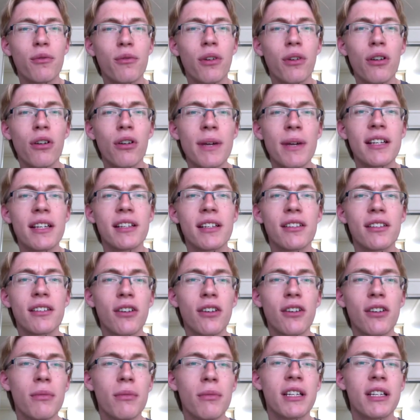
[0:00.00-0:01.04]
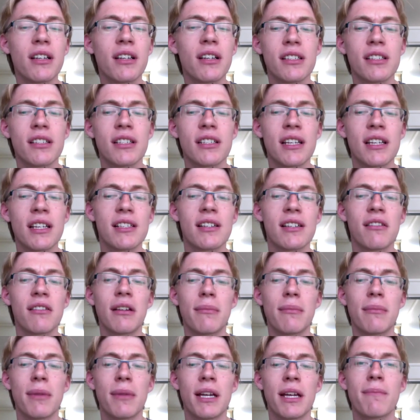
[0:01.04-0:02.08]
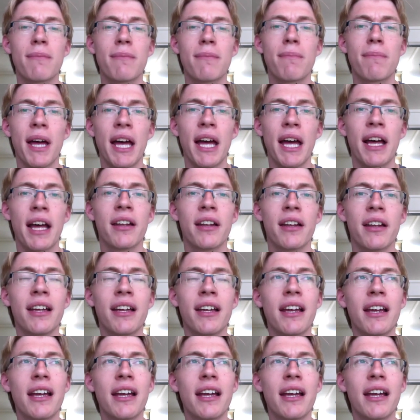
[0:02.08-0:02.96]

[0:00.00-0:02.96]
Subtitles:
Romantic comedy doesn't necessarily mean bad.